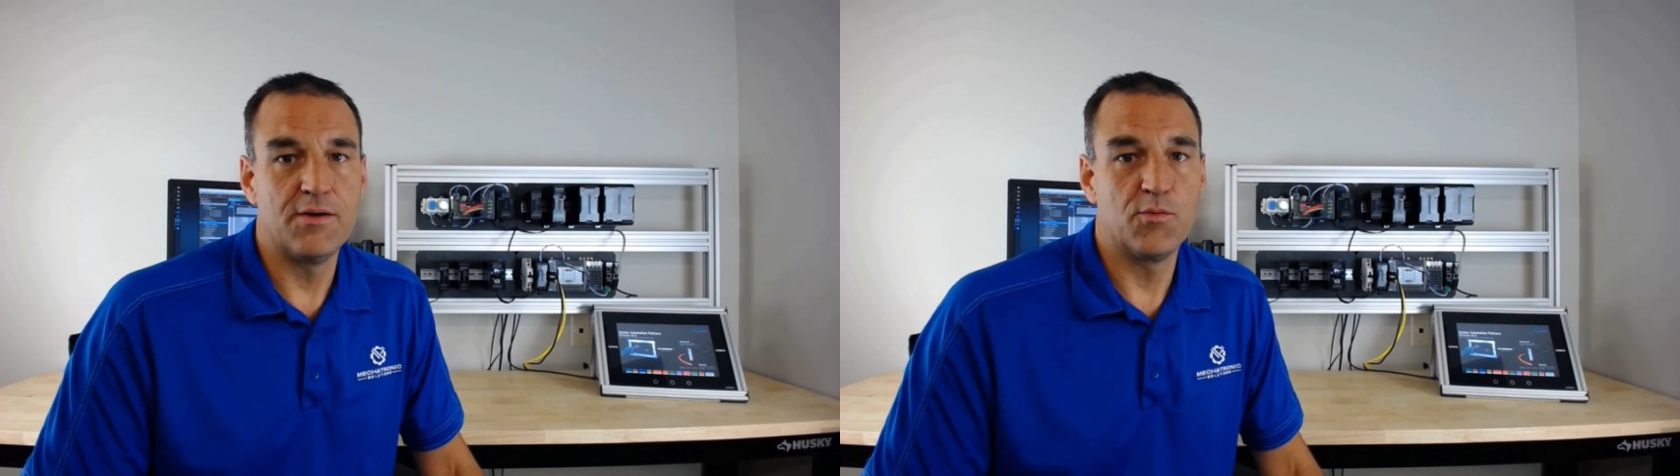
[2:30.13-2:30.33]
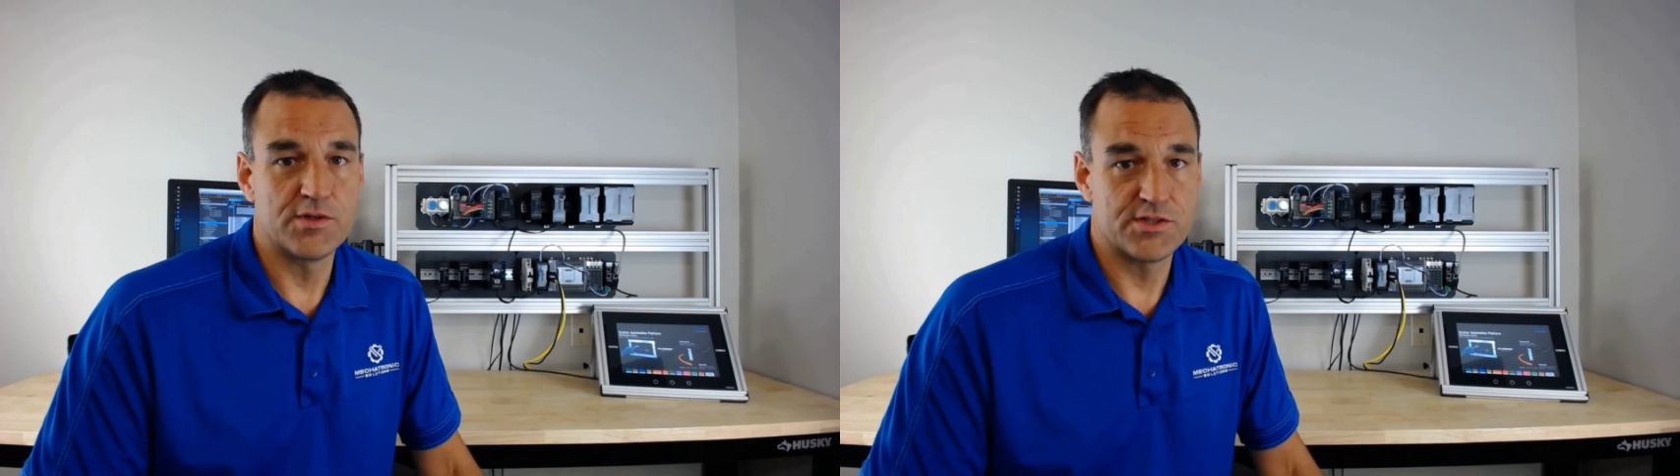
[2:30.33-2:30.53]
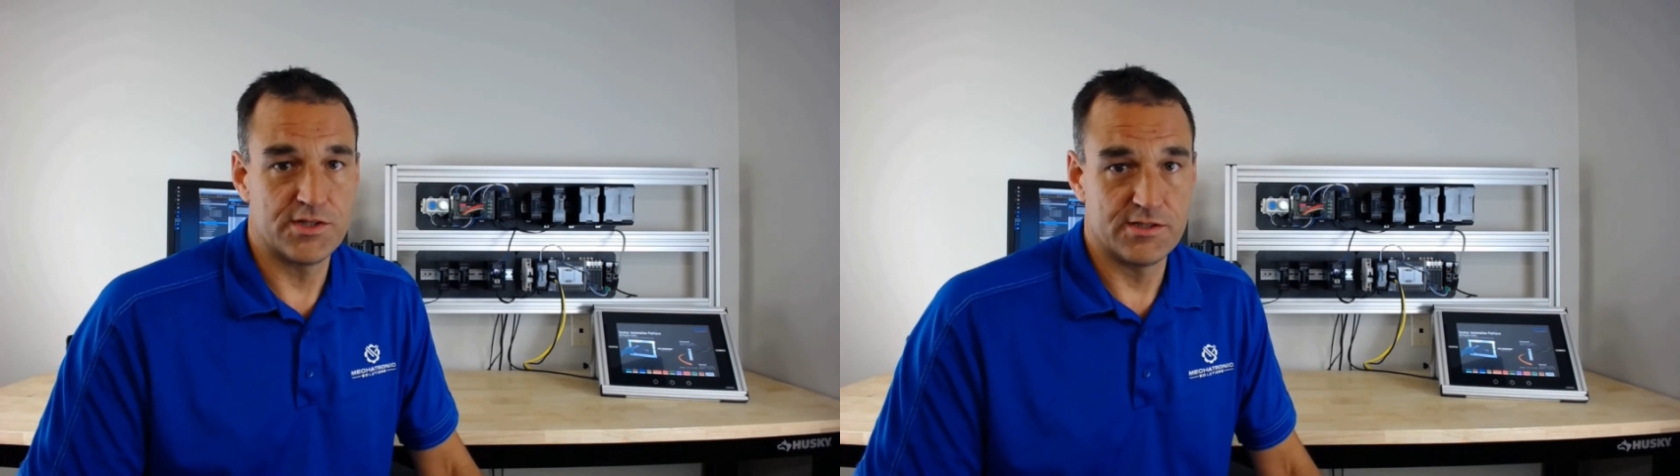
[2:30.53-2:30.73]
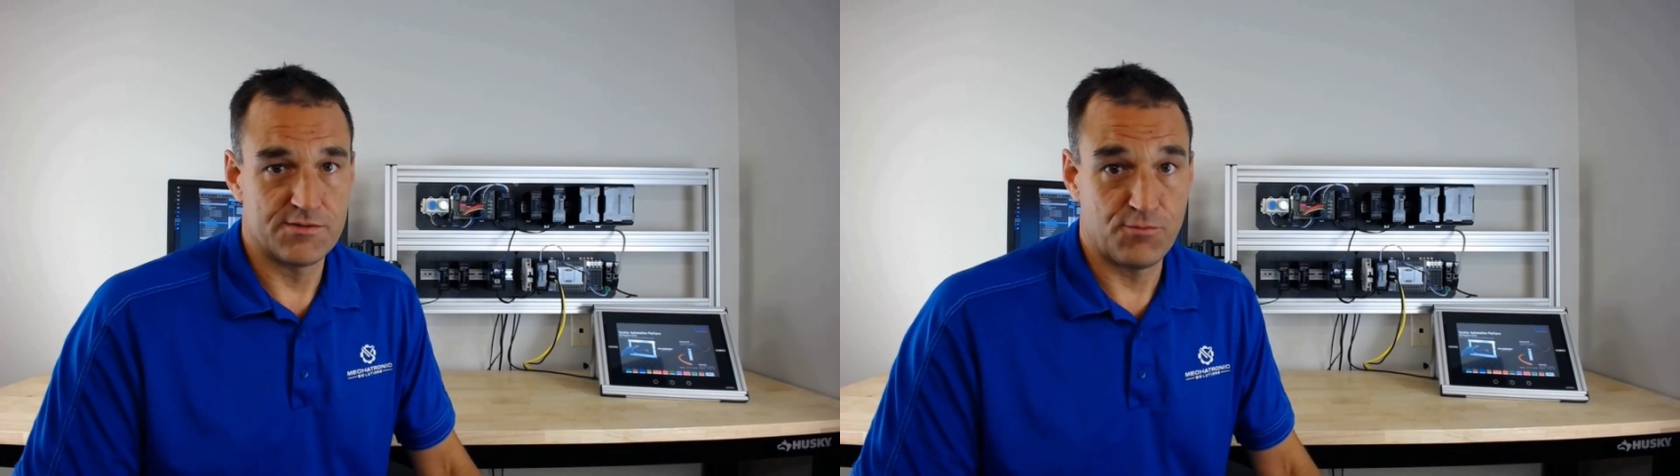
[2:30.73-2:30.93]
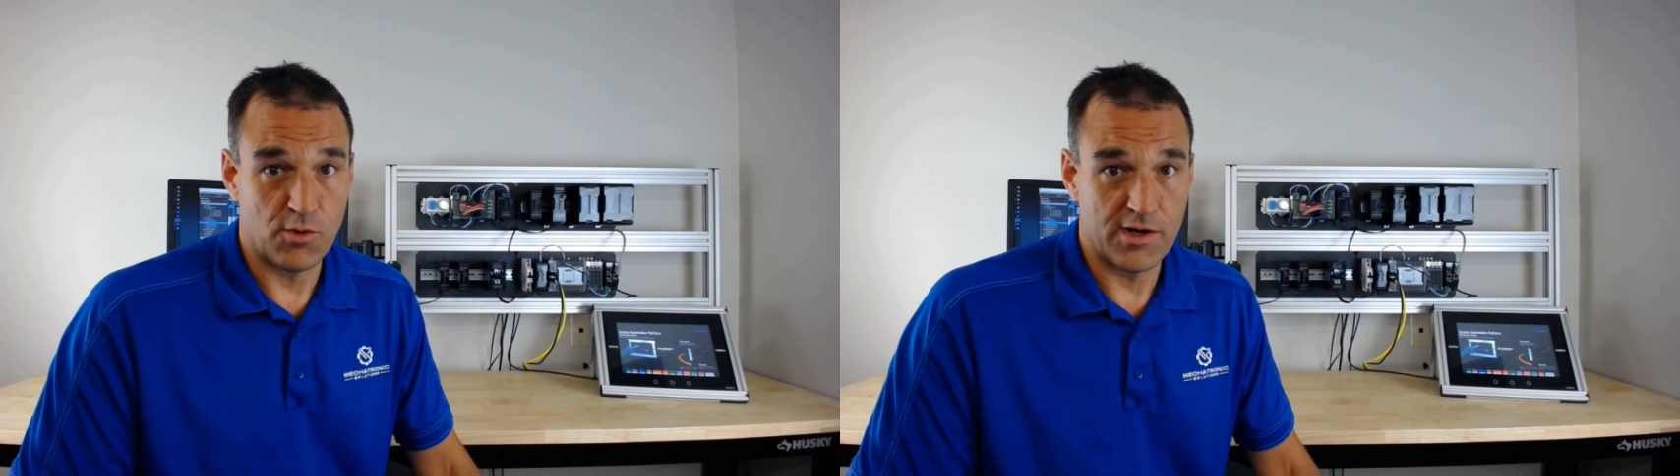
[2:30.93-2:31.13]
which
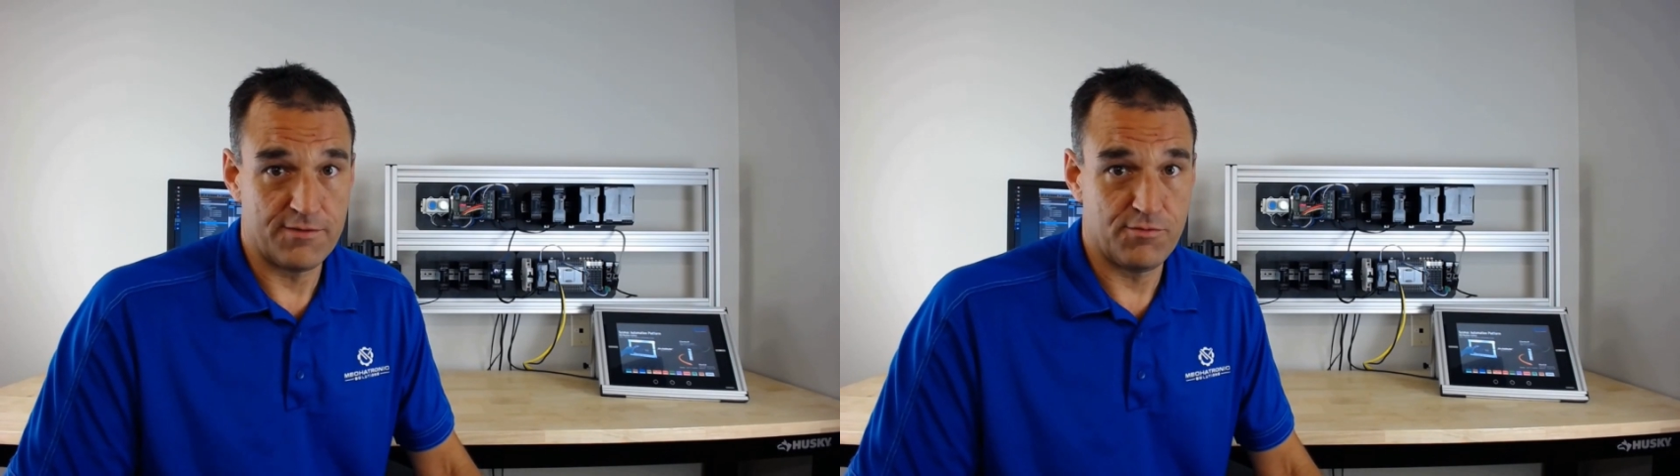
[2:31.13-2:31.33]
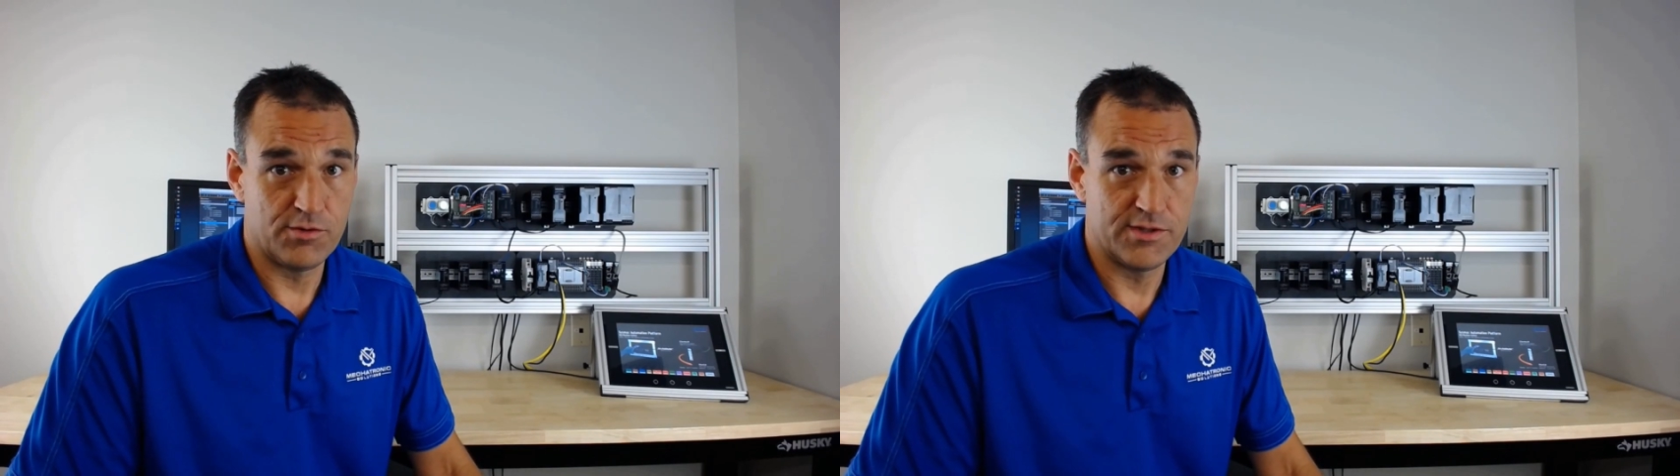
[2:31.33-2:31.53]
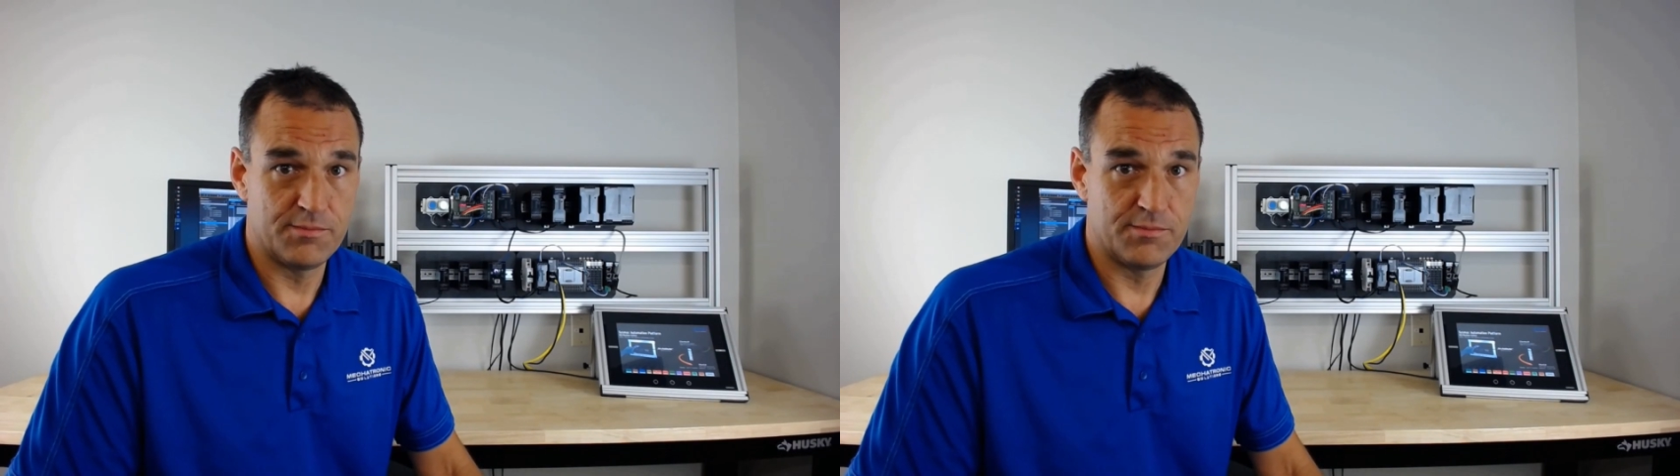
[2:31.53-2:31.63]
is 480 volt